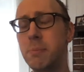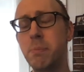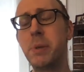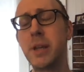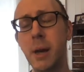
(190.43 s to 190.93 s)

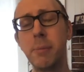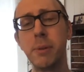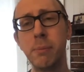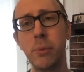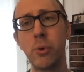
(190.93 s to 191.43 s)
become the
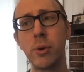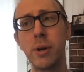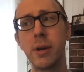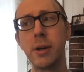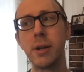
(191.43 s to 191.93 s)

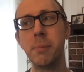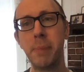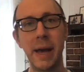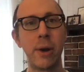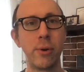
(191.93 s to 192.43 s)
more
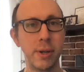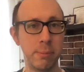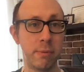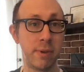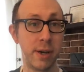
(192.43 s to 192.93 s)
empowered
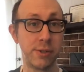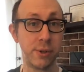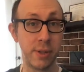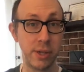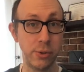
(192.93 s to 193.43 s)
improviser
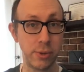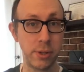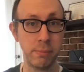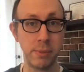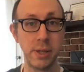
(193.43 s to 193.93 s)
that you
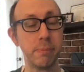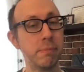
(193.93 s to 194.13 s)
can be.